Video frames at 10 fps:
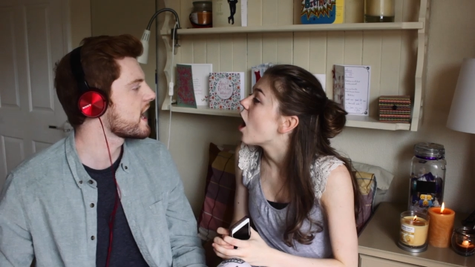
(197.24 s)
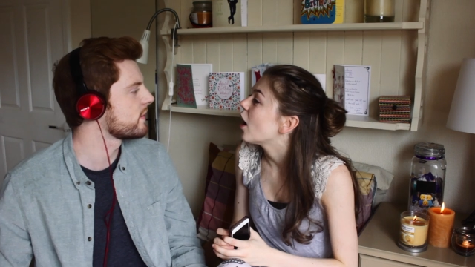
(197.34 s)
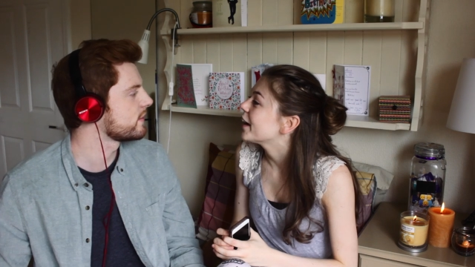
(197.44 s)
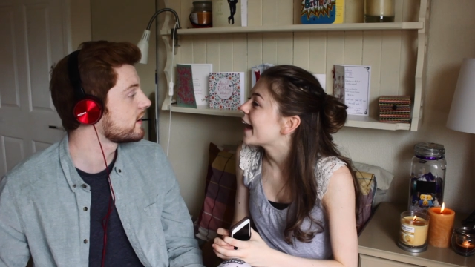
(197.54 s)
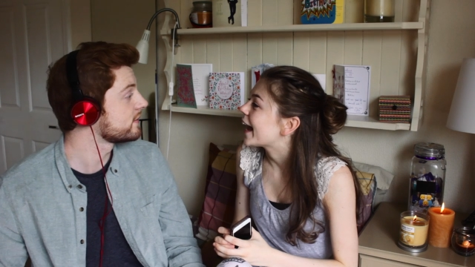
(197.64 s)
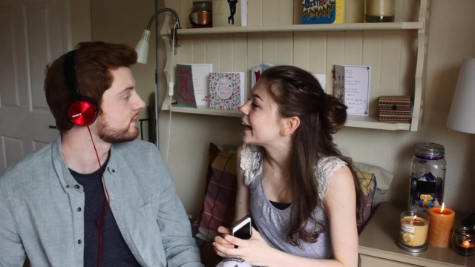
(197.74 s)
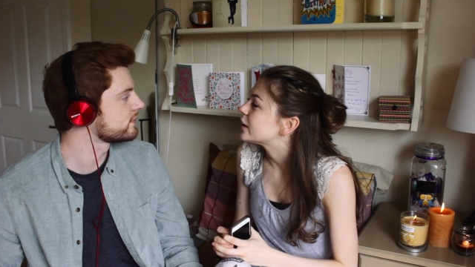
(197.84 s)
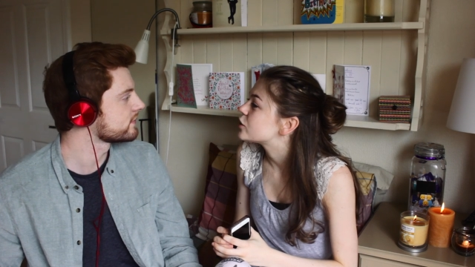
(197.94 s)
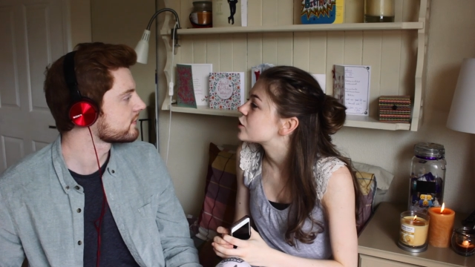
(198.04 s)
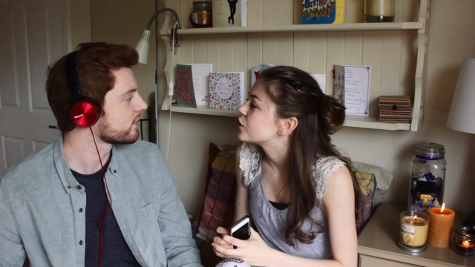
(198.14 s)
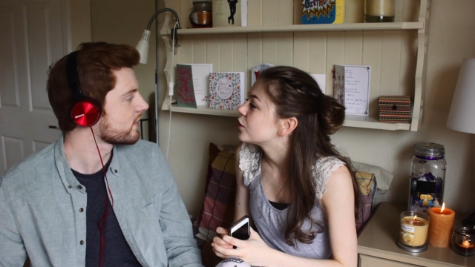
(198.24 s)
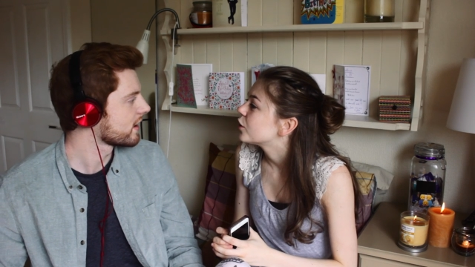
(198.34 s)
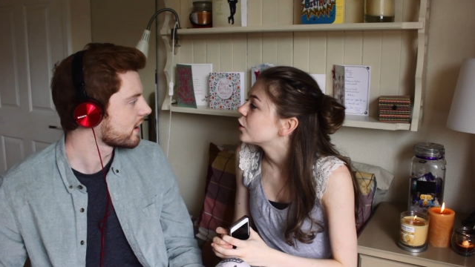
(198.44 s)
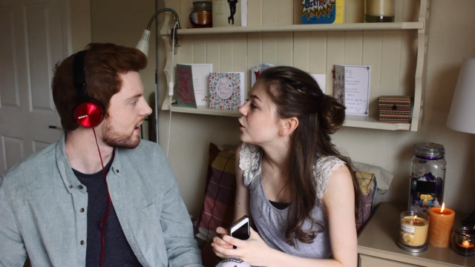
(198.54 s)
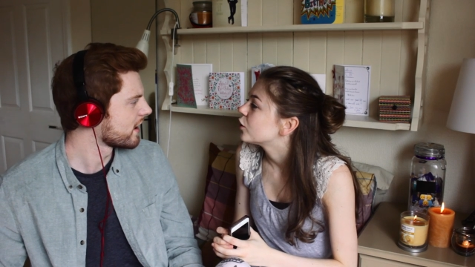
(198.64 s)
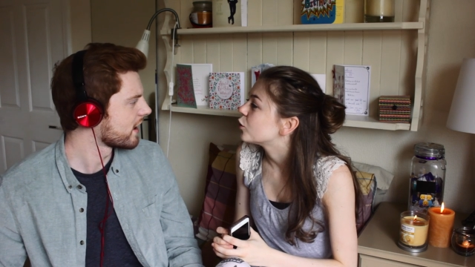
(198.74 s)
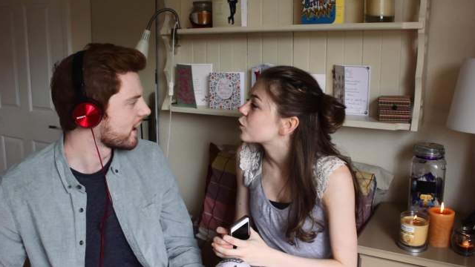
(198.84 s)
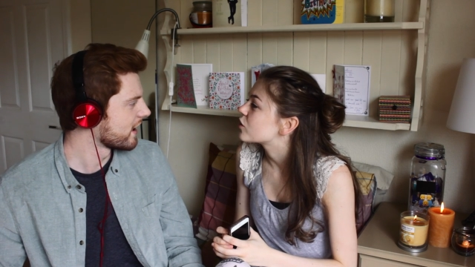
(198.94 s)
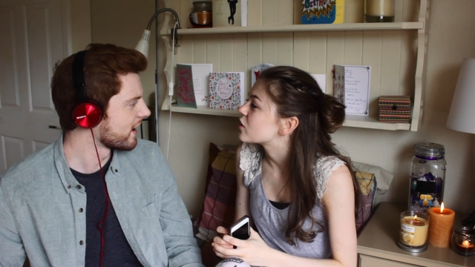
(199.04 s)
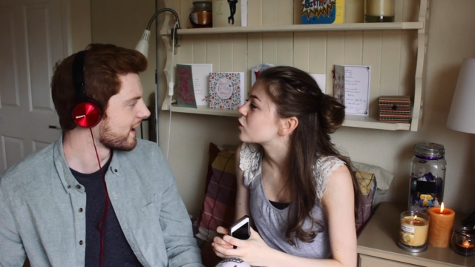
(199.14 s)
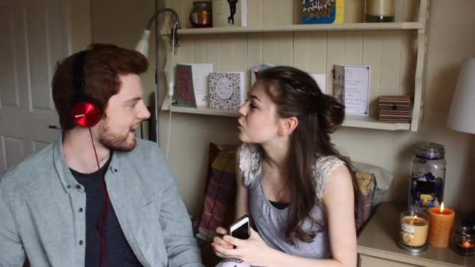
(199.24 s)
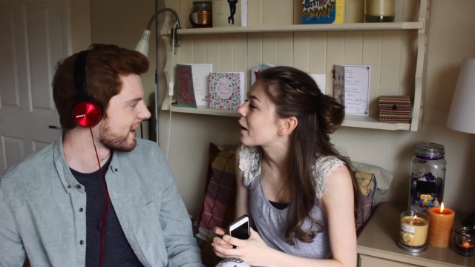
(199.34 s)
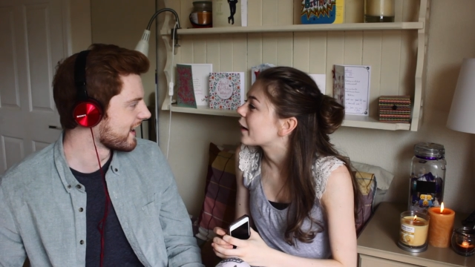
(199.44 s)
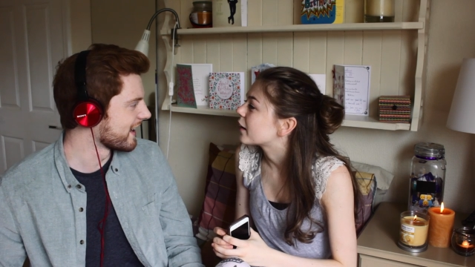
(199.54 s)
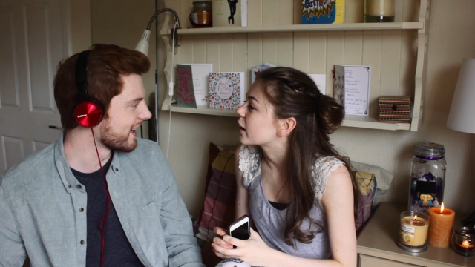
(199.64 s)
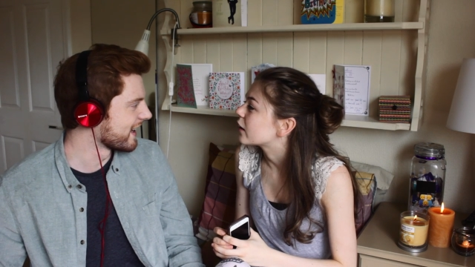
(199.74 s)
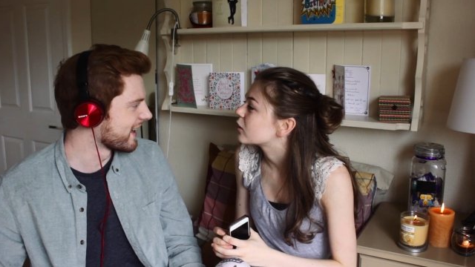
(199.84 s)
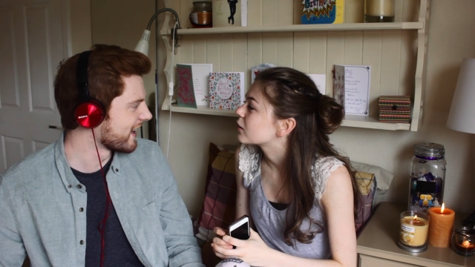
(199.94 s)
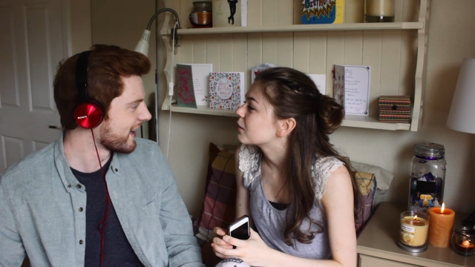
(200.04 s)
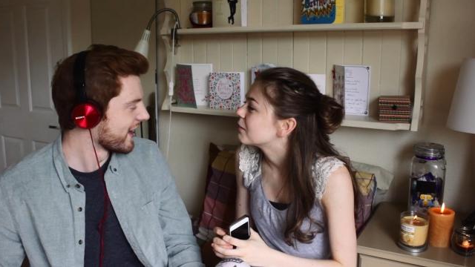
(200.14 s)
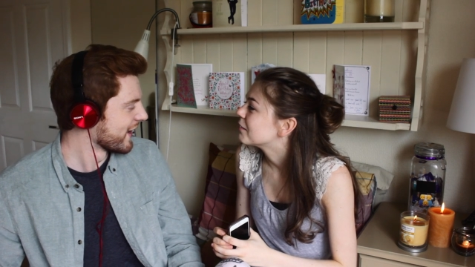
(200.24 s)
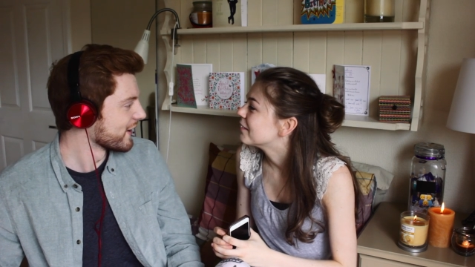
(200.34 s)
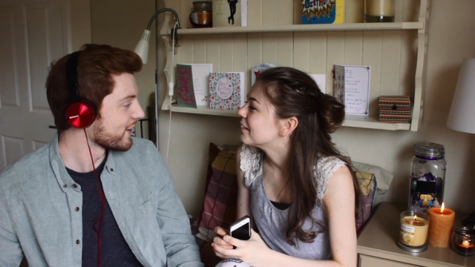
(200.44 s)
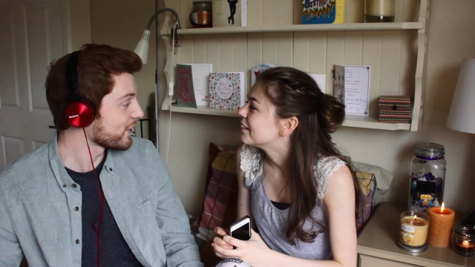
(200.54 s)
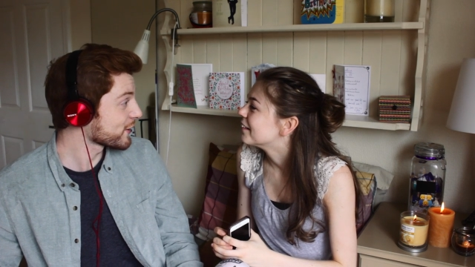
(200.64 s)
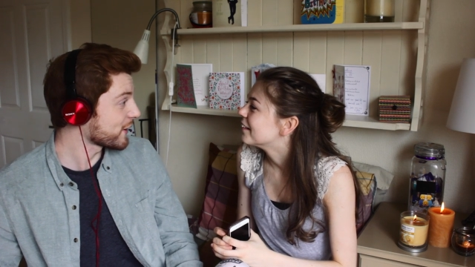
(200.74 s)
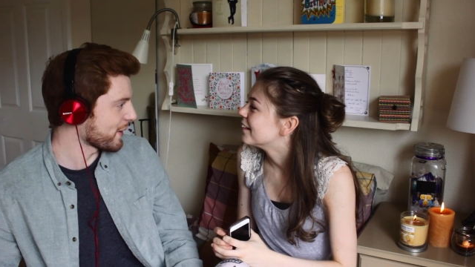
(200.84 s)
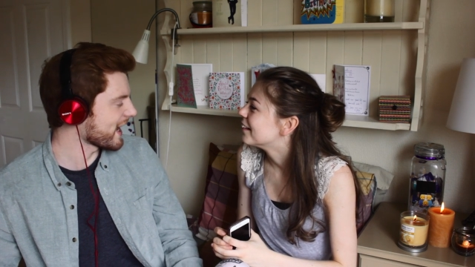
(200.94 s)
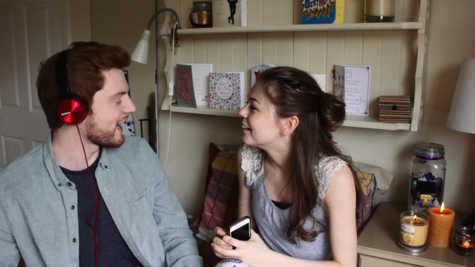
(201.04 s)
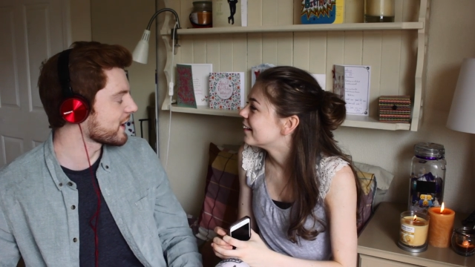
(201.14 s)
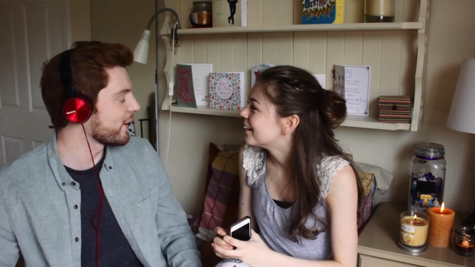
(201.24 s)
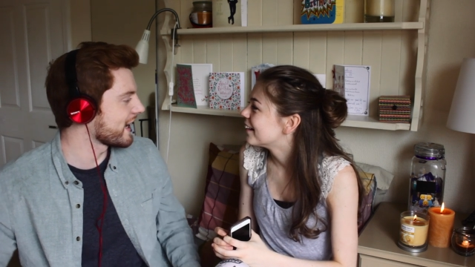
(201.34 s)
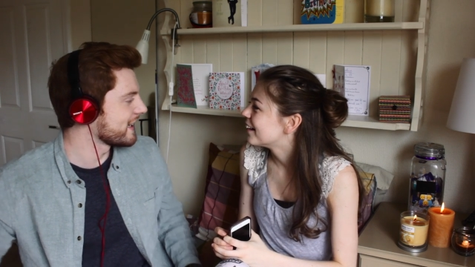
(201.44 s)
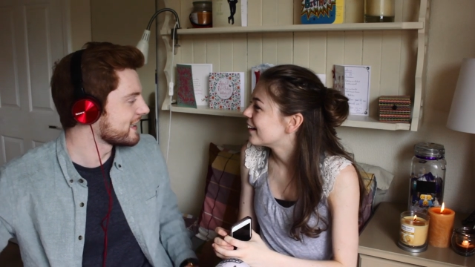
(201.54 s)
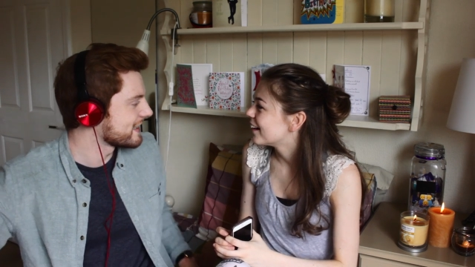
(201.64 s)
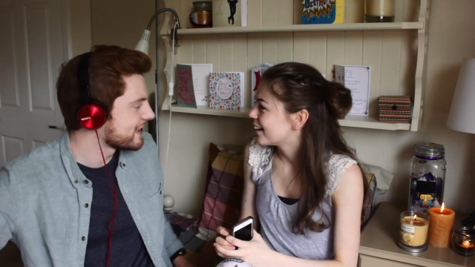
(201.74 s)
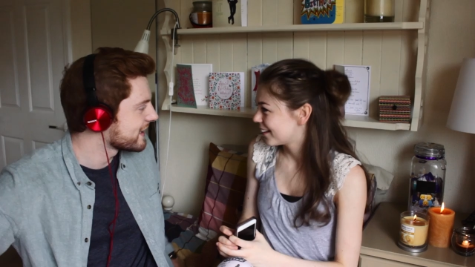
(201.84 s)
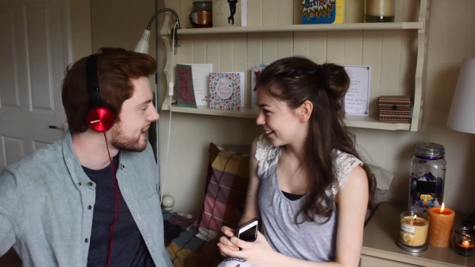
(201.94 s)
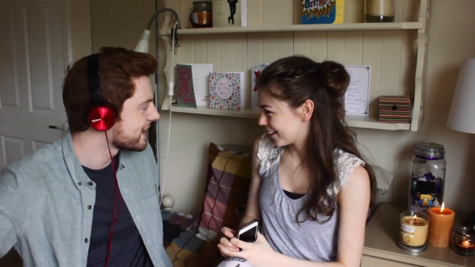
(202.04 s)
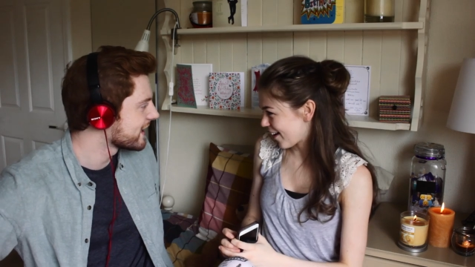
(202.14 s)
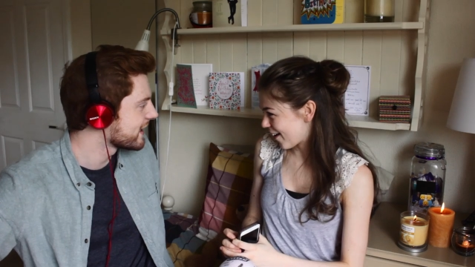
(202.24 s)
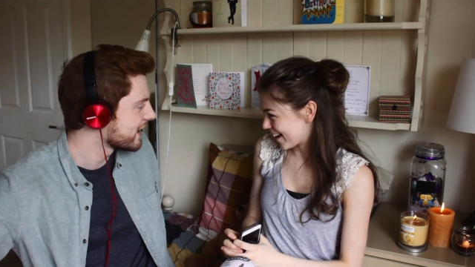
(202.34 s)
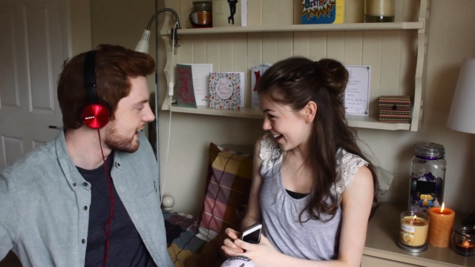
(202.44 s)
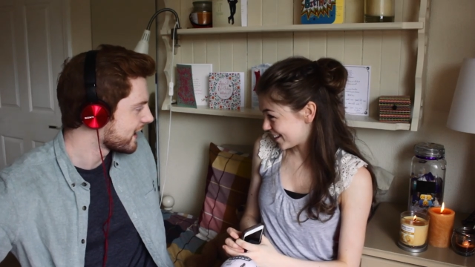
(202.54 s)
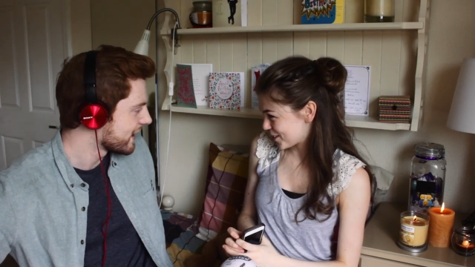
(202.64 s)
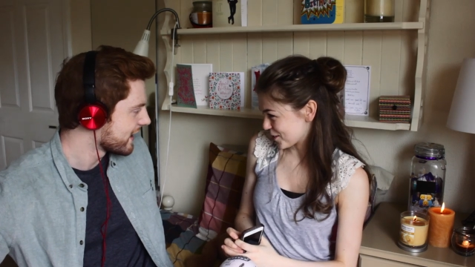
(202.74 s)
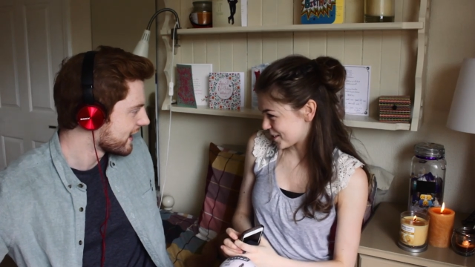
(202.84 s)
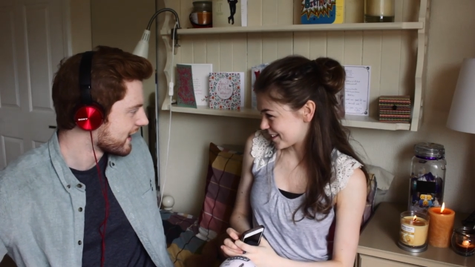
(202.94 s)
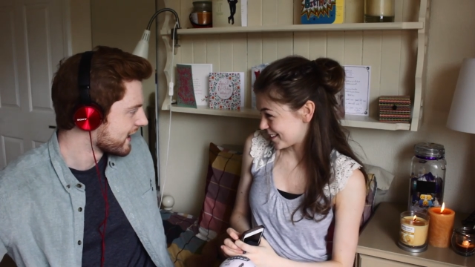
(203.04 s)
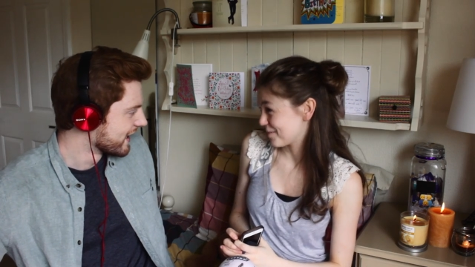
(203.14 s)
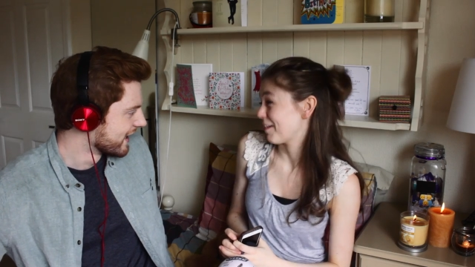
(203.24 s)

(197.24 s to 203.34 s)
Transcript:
Speaker 1: I ate your sister's pancakes.
Speaker 2: Go again, go again.
Speaker 1: I ate your sister's